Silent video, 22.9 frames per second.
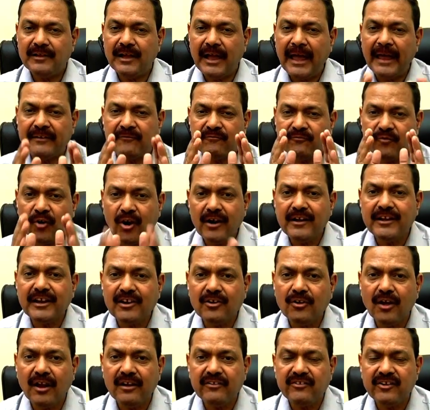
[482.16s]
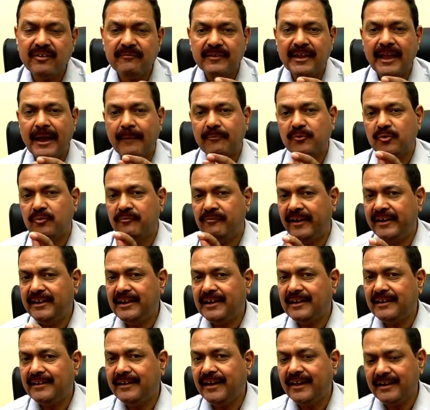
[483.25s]
And for technology, we have to be very
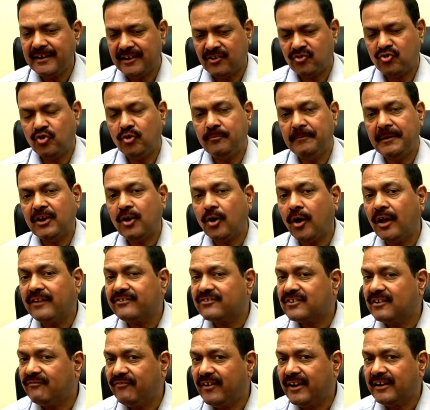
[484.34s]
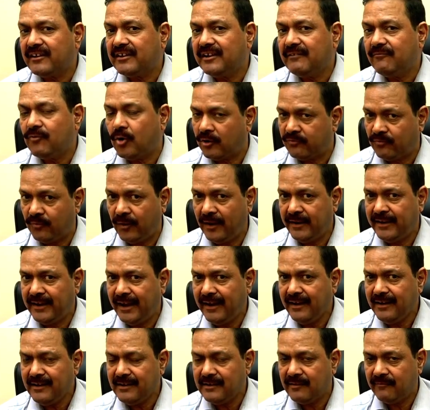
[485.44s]
clear. It should be cost effective on one
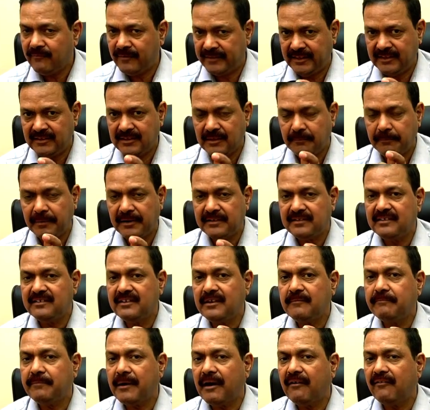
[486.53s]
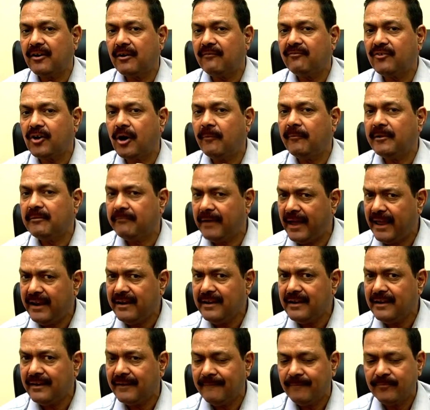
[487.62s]
hand, within the purchasing power of common
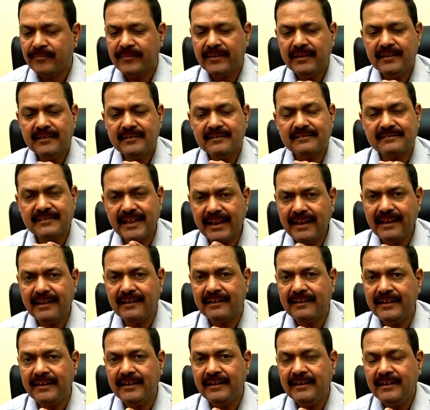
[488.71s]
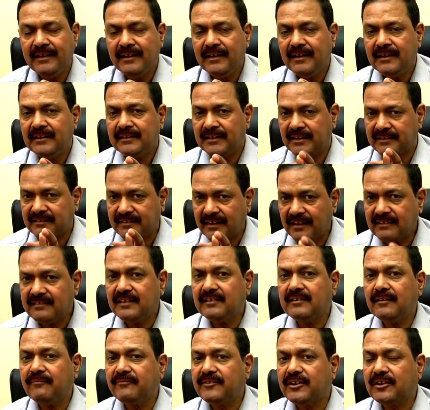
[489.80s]
man. Secondly, the
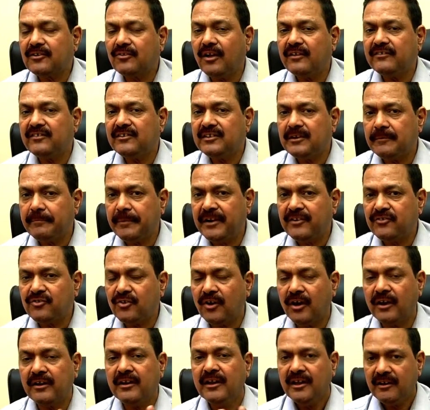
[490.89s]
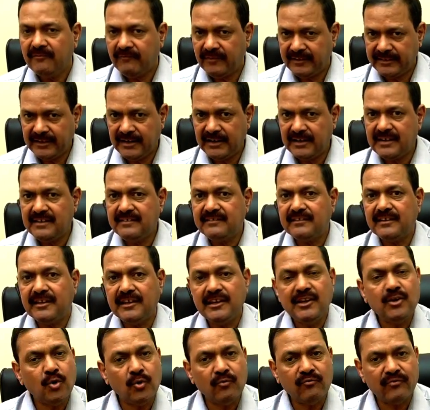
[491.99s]
success of technology depends on whether it is
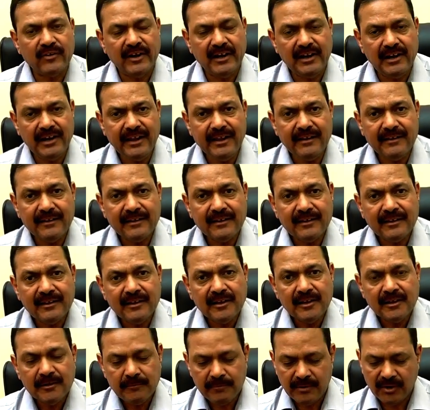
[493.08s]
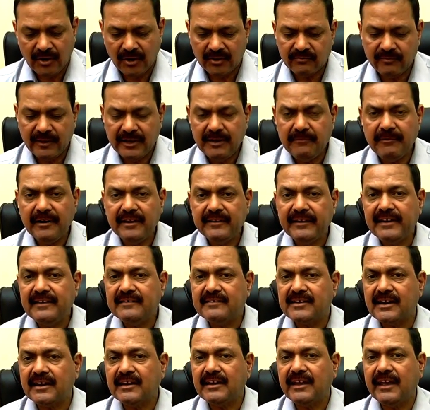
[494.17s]
eco-friendly, because whenever there is
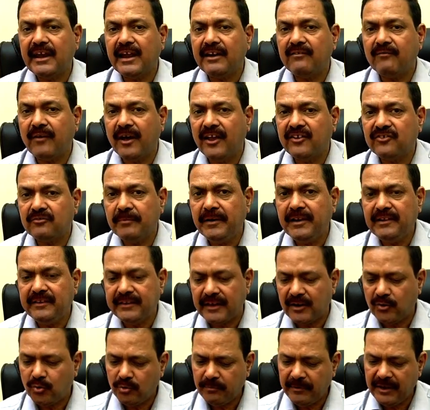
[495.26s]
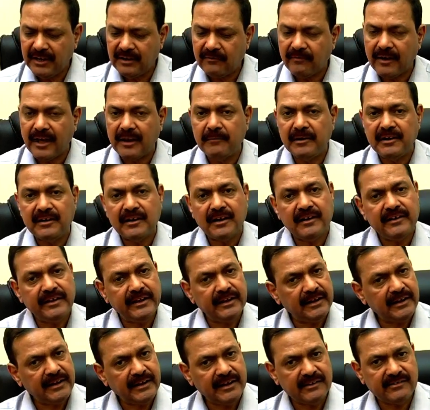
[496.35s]
technical advancement, there would be environmental
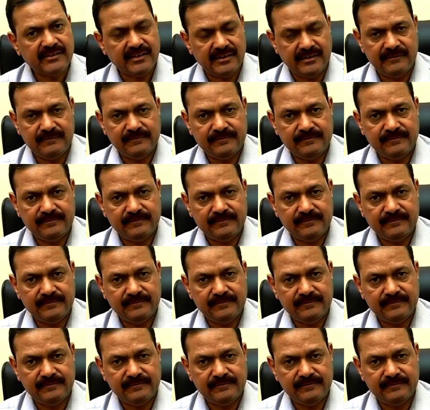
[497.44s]
degradation.